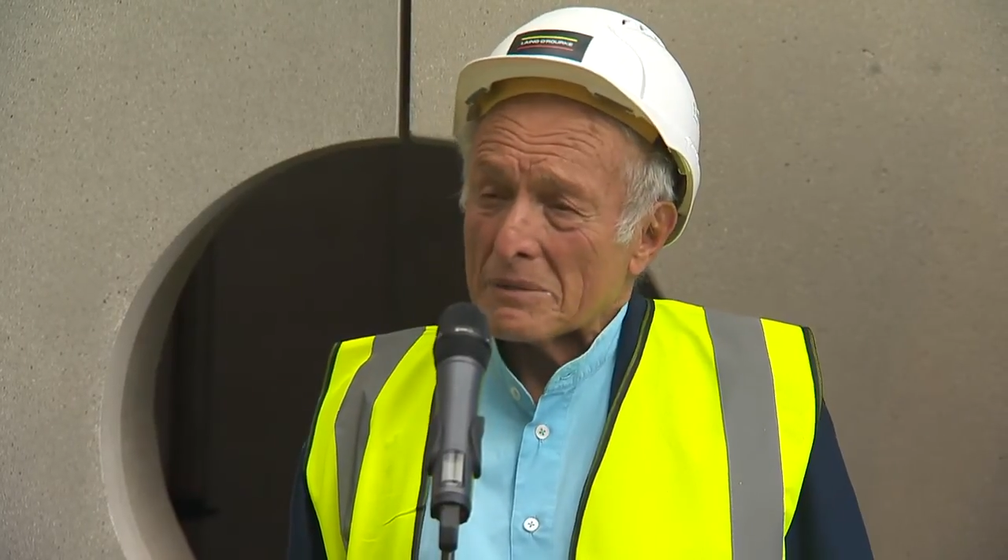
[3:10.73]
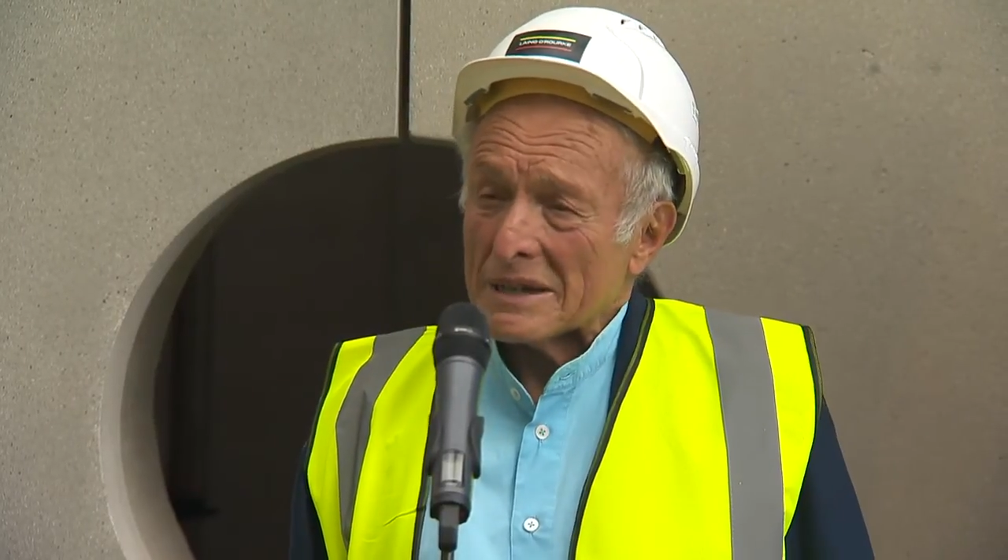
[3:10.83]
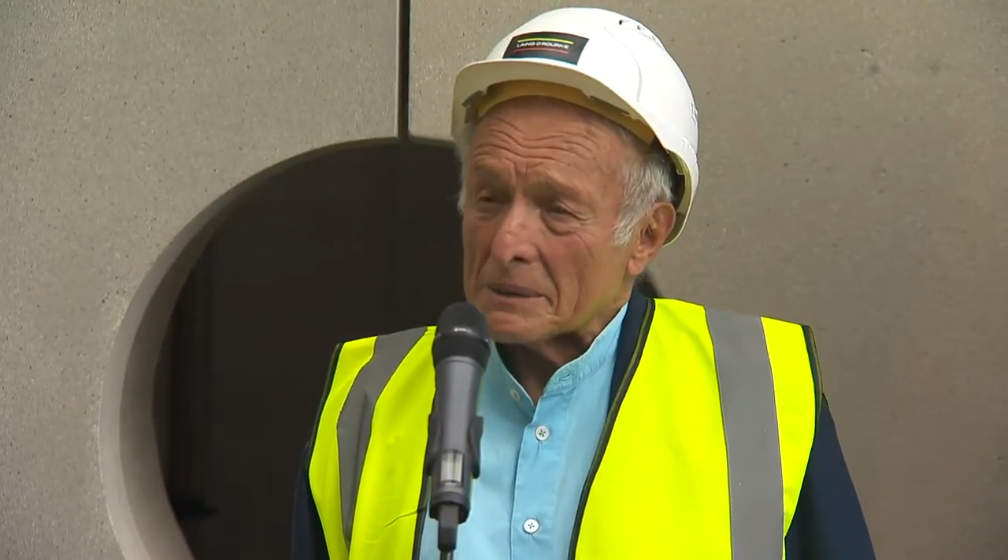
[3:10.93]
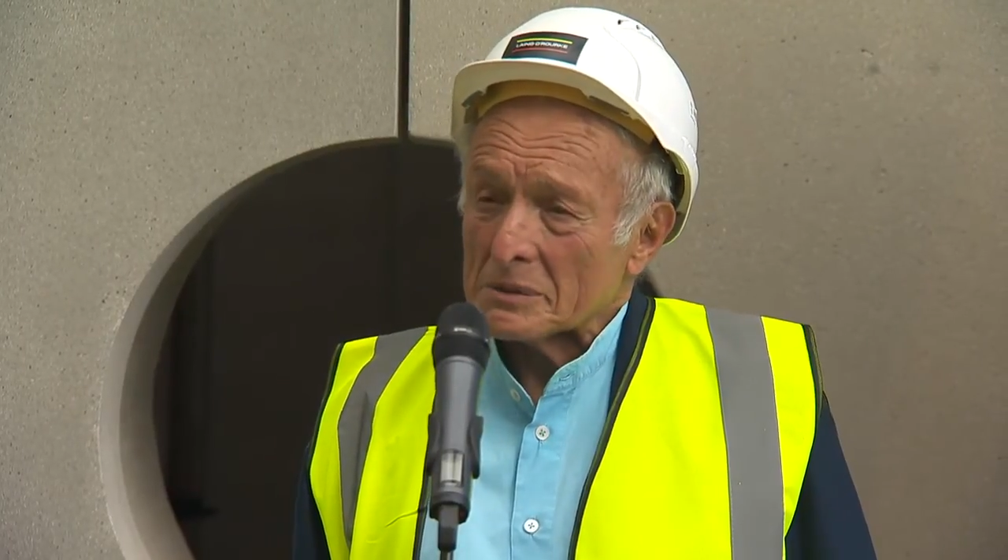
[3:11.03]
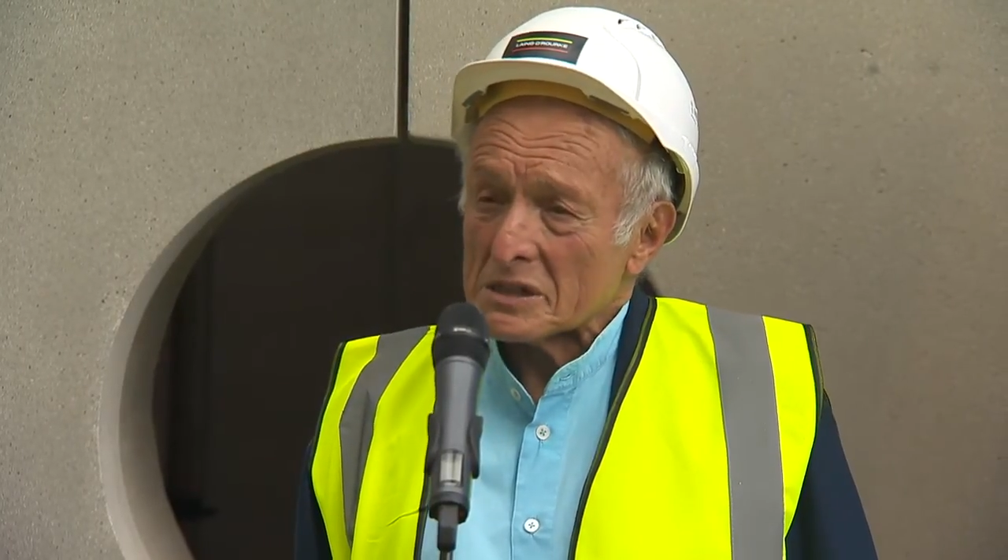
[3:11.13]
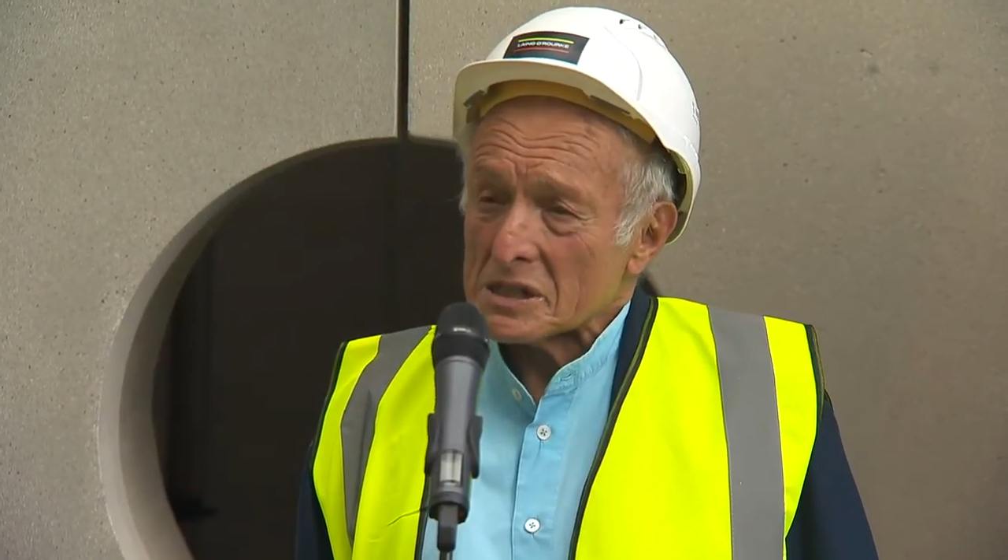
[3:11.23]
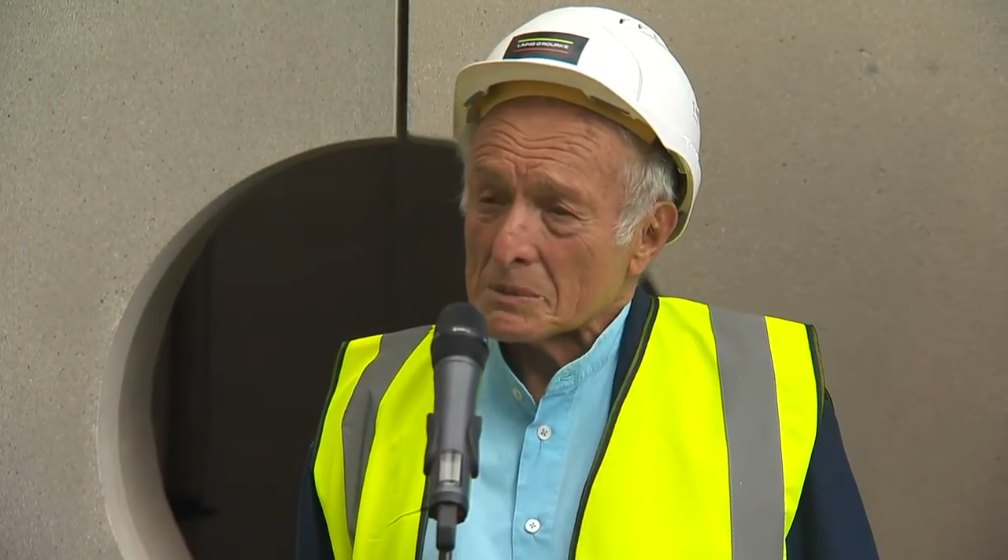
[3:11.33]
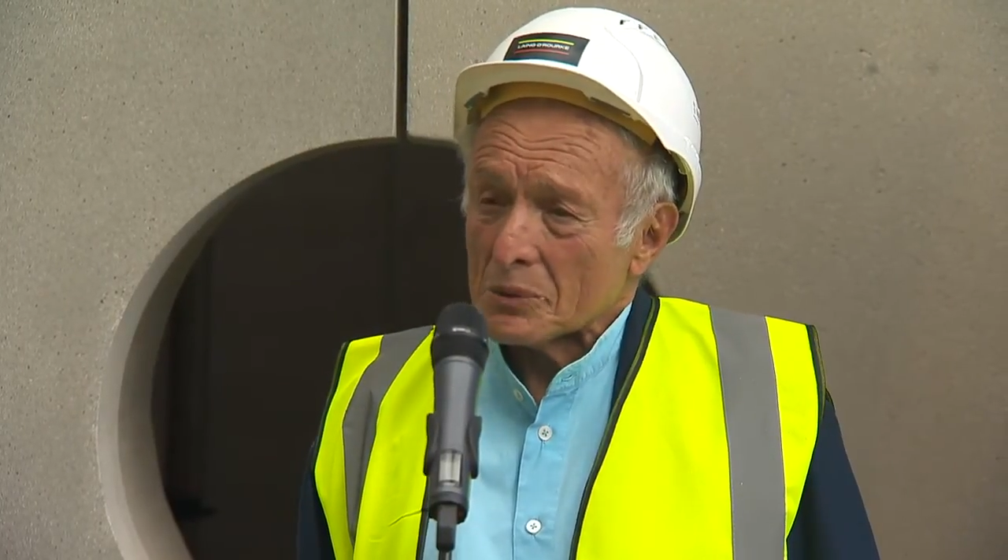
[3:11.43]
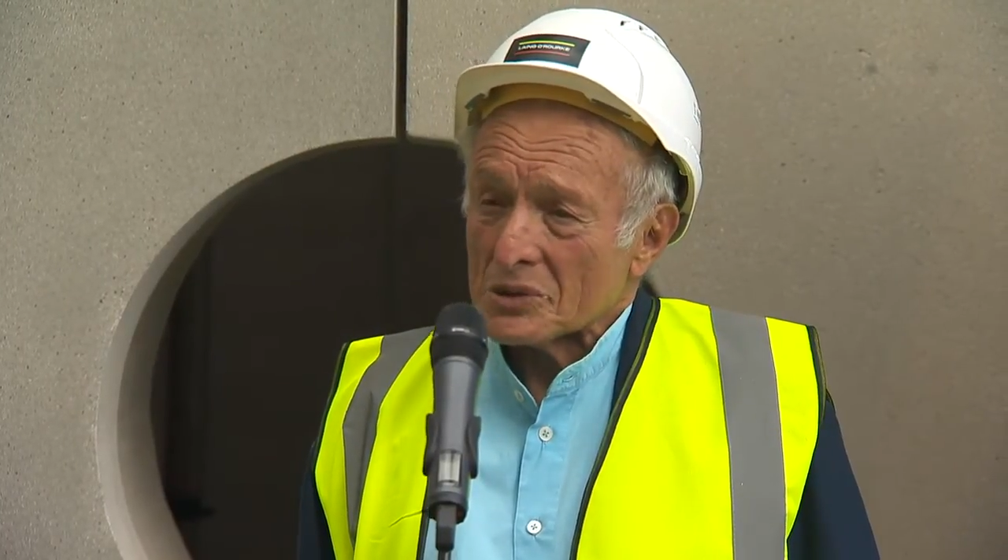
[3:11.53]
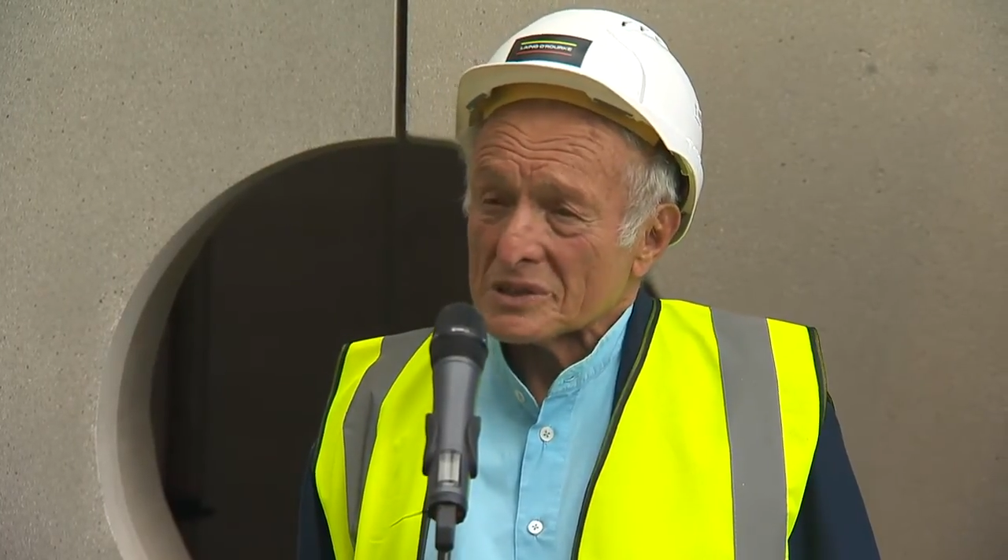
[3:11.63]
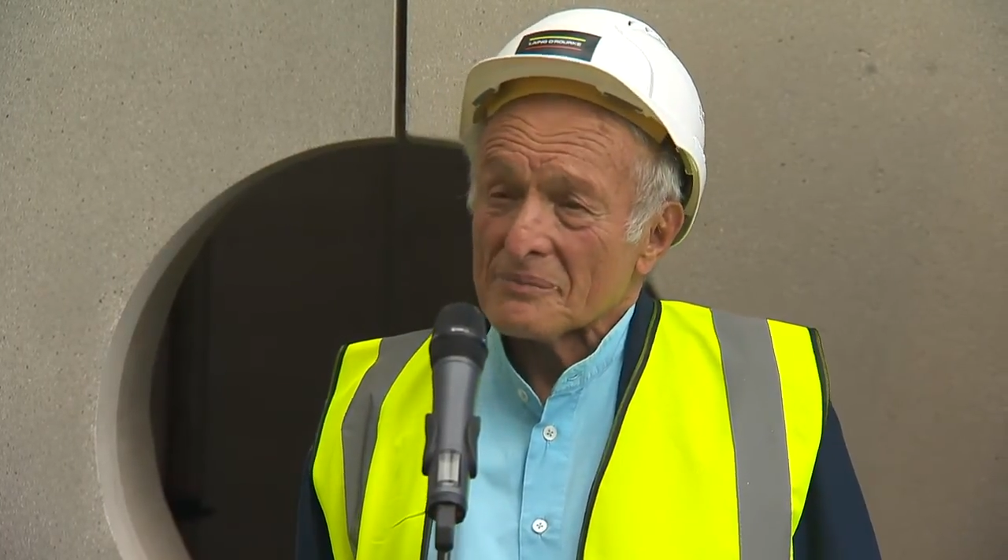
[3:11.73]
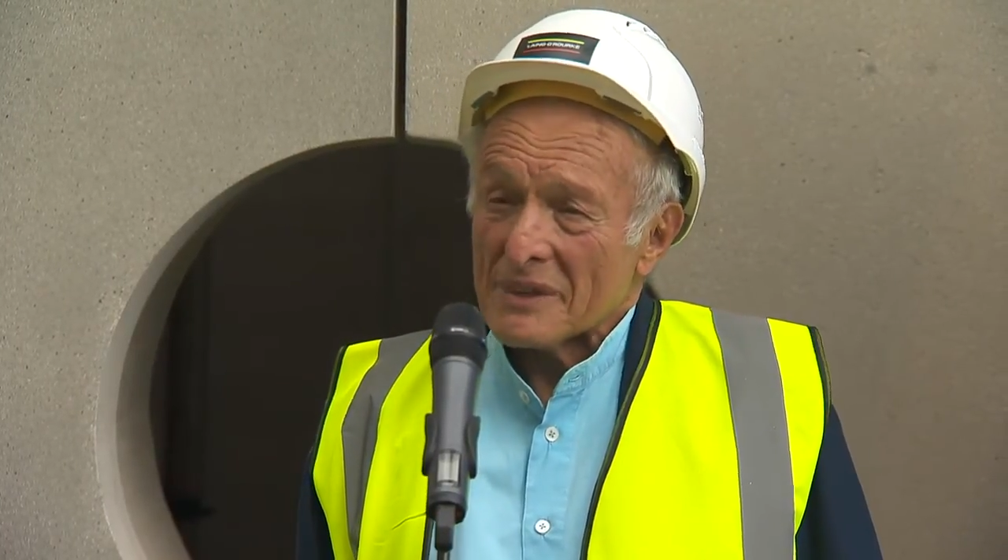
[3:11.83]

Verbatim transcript: been able to support.